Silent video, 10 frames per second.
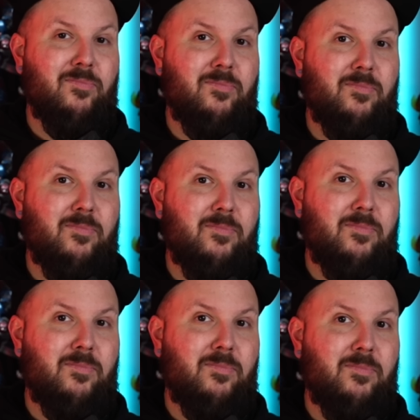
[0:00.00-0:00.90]

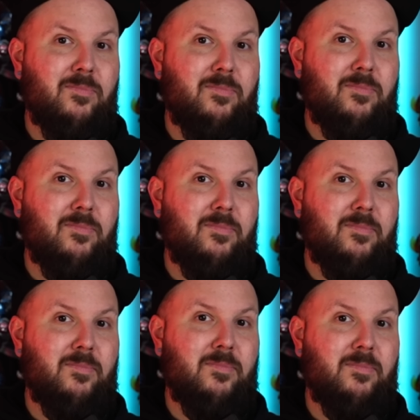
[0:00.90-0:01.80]

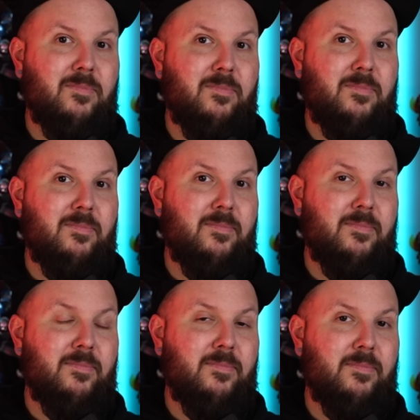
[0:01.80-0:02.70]

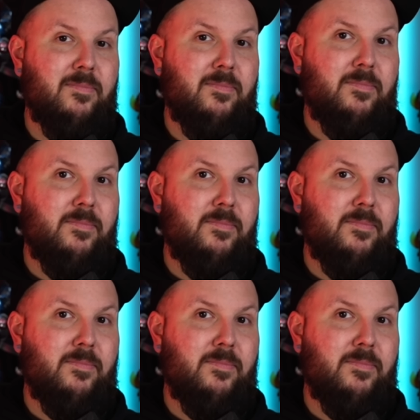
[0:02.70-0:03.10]
This person isn't speaking.